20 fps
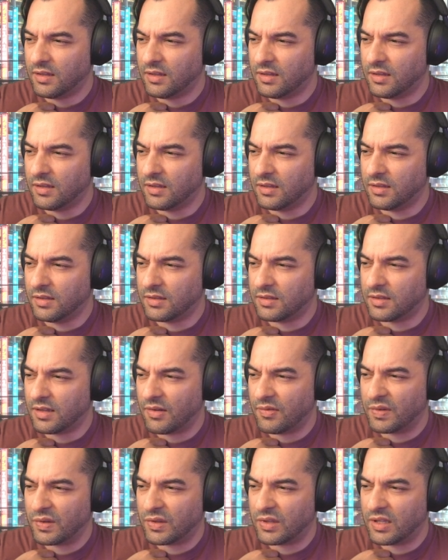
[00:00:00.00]

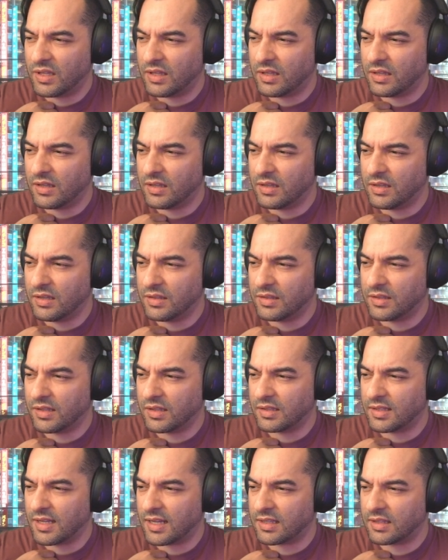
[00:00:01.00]
everything is
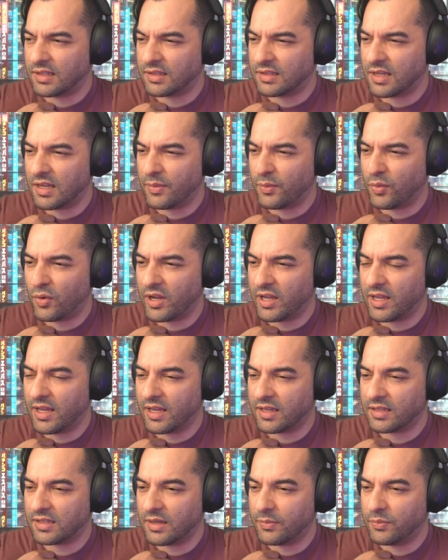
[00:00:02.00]
exact the same way
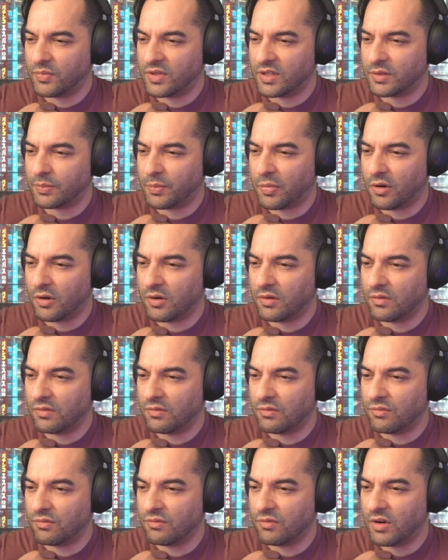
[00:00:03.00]
except this part
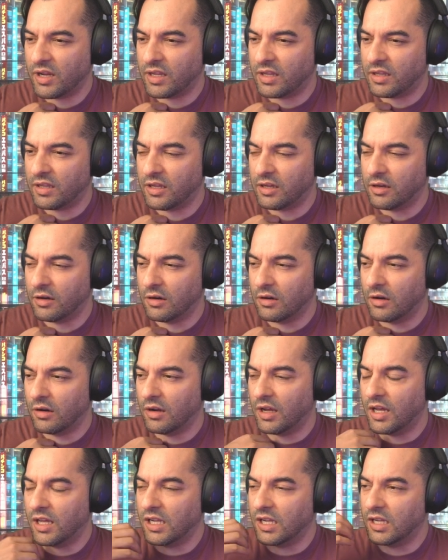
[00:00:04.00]
right here,
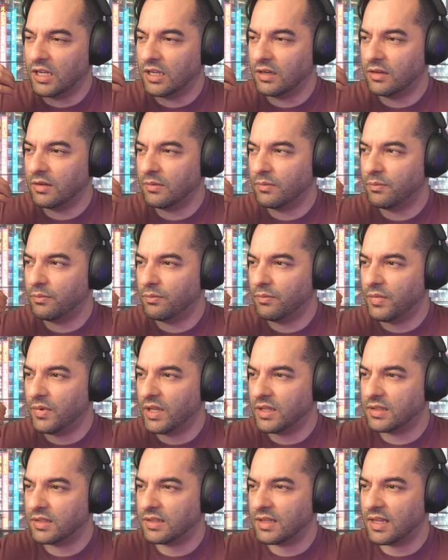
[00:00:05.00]
and
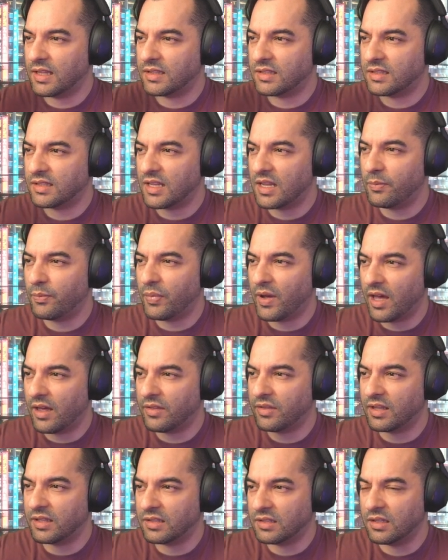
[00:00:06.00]
it's that same path
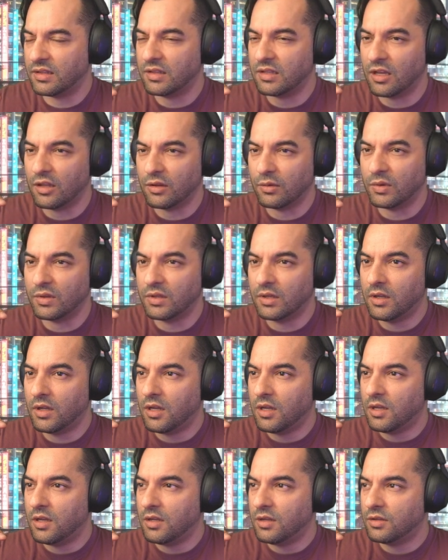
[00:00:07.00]
that's in the other one.
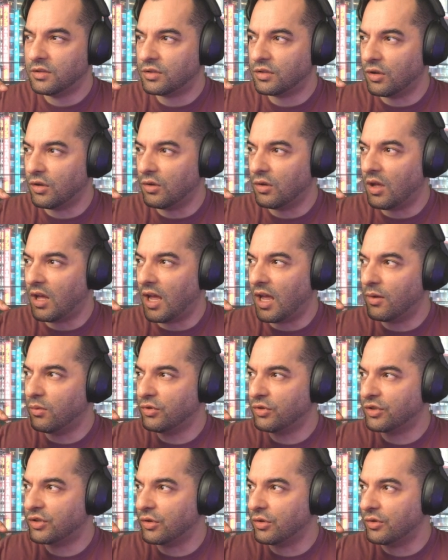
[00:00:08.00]
So I
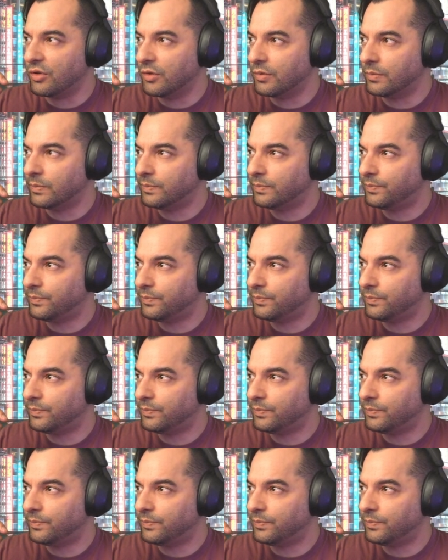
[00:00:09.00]
will show you.